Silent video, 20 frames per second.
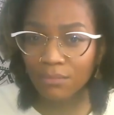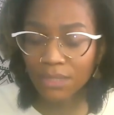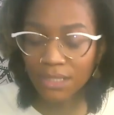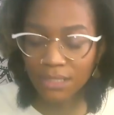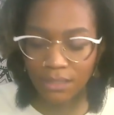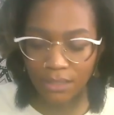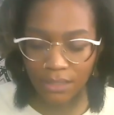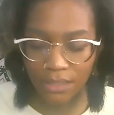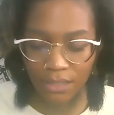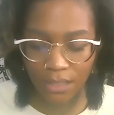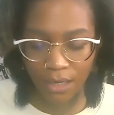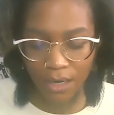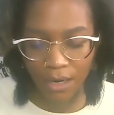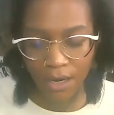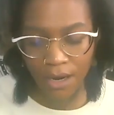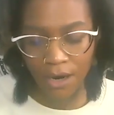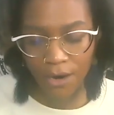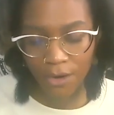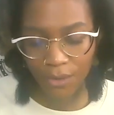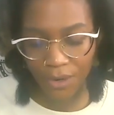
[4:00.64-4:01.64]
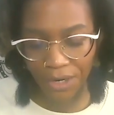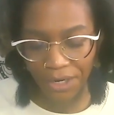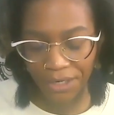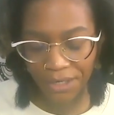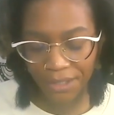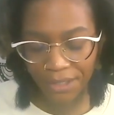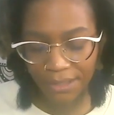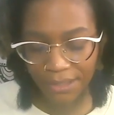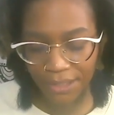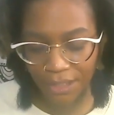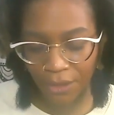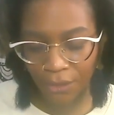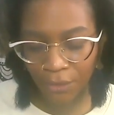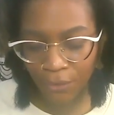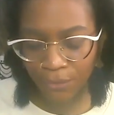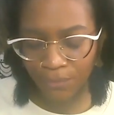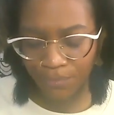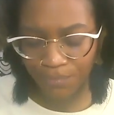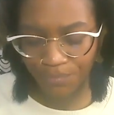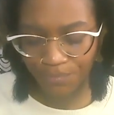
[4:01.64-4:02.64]
some sense, right?
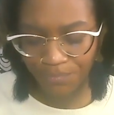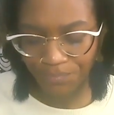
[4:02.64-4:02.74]
So